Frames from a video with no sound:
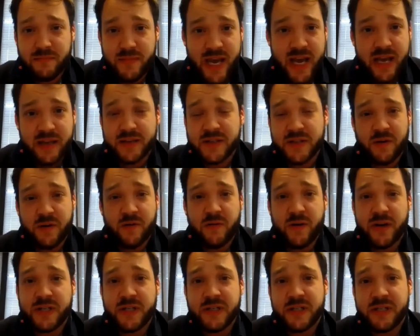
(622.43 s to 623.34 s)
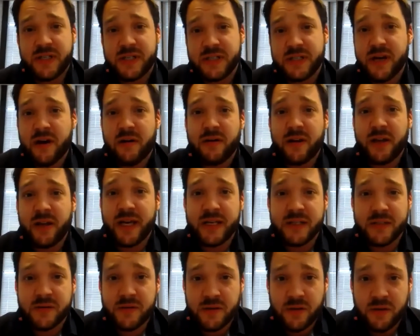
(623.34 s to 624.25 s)
answer the questions as thoroughly
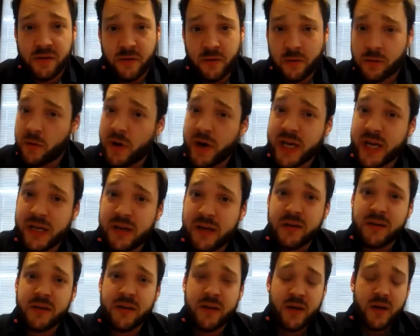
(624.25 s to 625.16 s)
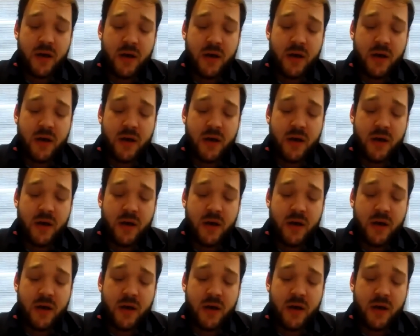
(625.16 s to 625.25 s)
as you're liking,